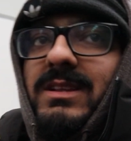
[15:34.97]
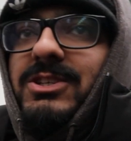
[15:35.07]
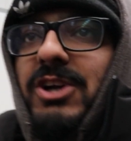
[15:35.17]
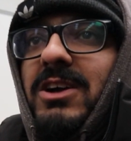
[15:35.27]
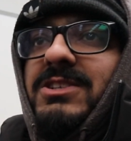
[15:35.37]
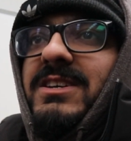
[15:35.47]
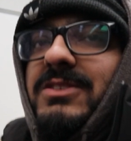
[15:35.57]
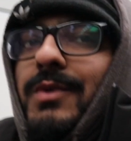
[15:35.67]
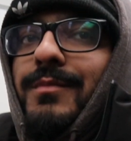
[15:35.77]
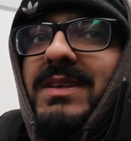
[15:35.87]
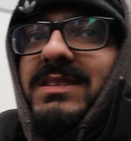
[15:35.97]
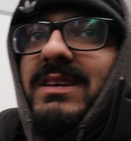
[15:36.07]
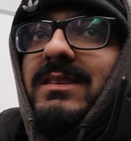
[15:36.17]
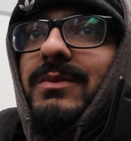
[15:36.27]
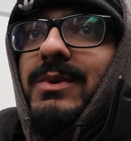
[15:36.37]
charger has gone
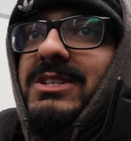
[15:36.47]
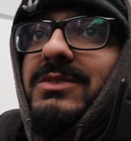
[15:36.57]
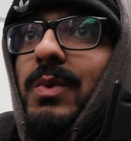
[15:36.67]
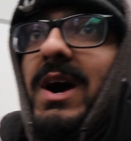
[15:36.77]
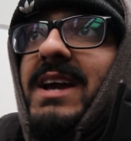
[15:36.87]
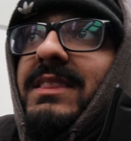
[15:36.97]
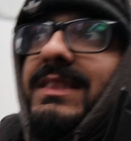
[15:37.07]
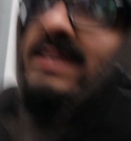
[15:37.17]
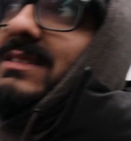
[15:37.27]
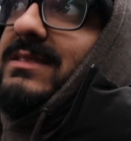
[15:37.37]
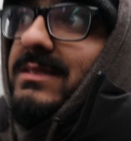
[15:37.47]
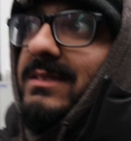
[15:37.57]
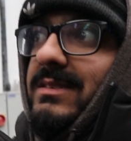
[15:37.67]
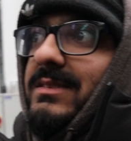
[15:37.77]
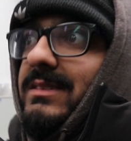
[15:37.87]
missing, which is why
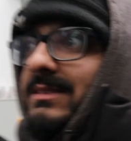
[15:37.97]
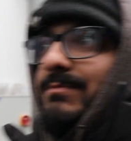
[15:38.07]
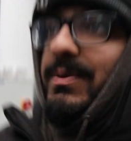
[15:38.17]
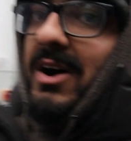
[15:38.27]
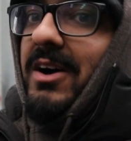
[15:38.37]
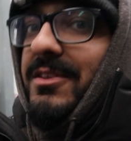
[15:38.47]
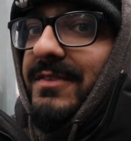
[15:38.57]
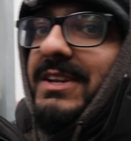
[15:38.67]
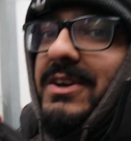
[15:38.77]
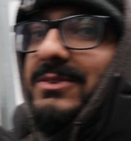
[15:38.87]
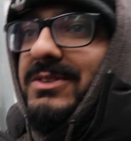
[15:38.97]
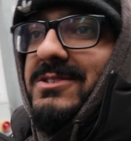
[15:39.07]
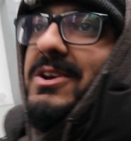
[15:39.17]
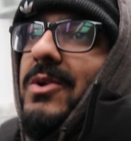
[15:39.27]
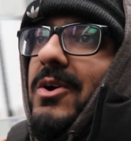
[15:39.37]
this part of the video took so